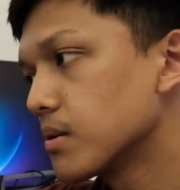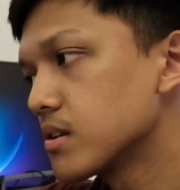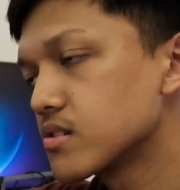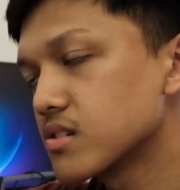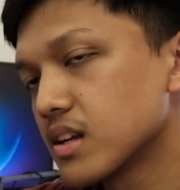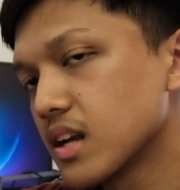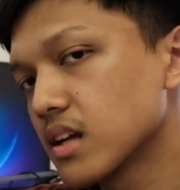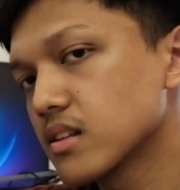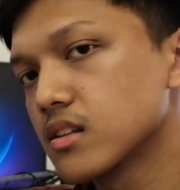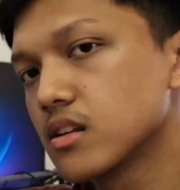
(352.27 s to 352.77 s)
is
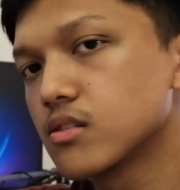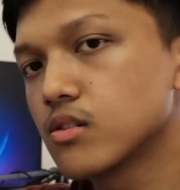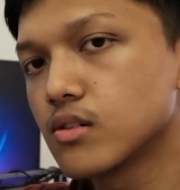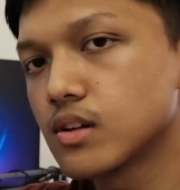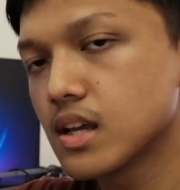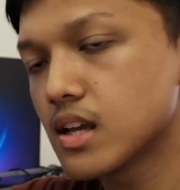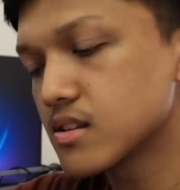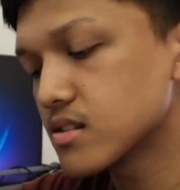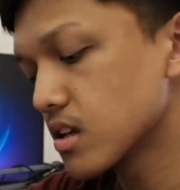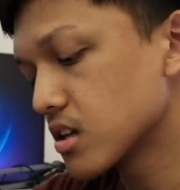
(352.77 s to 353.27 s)
connected to
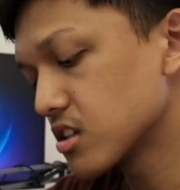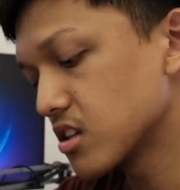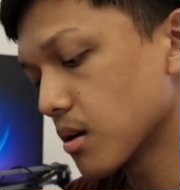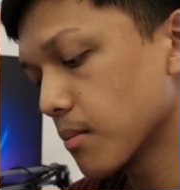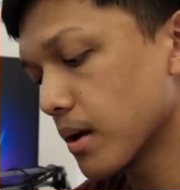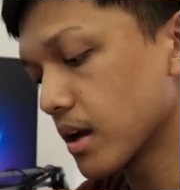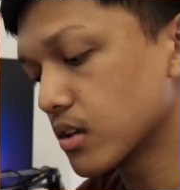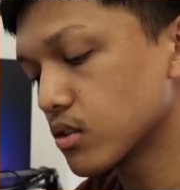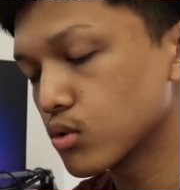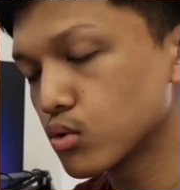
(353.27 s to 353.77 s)
this,
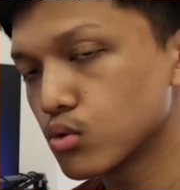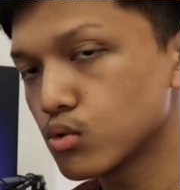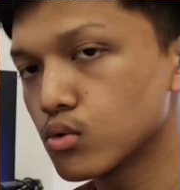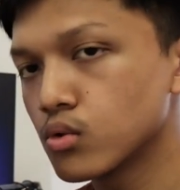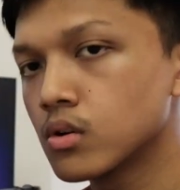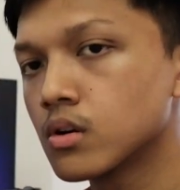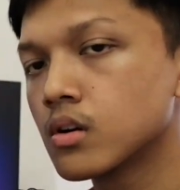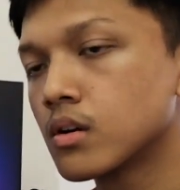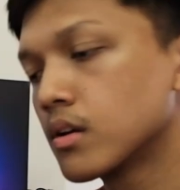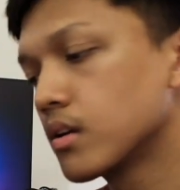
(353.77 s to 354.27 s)
HDMI 2
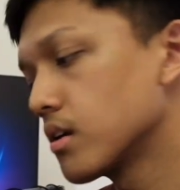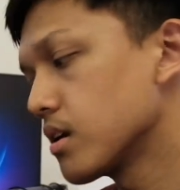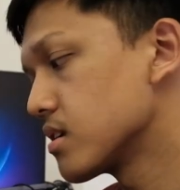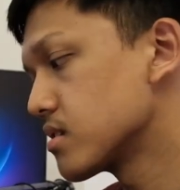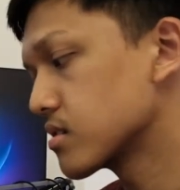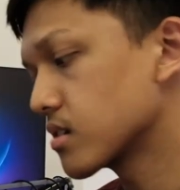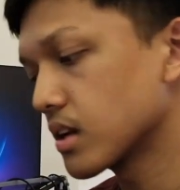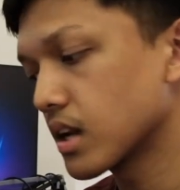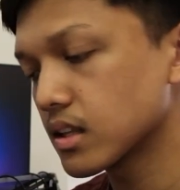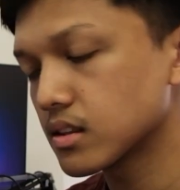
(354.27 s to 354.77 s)

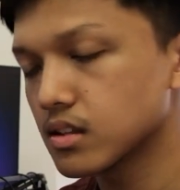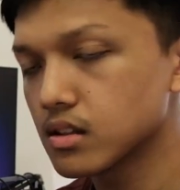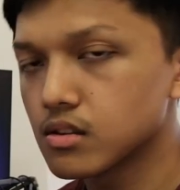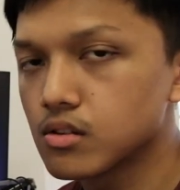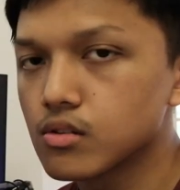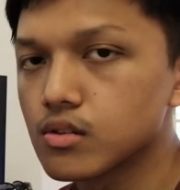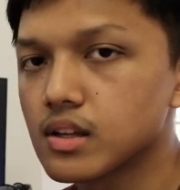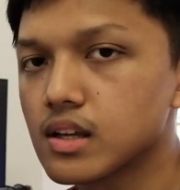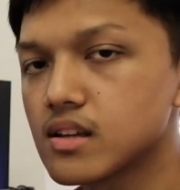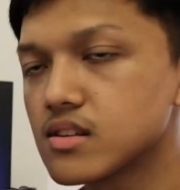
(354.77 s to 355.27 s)
is connected
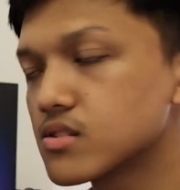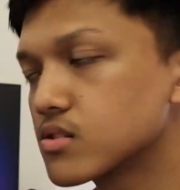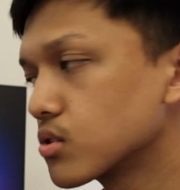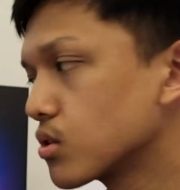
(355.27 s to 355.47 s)
to this.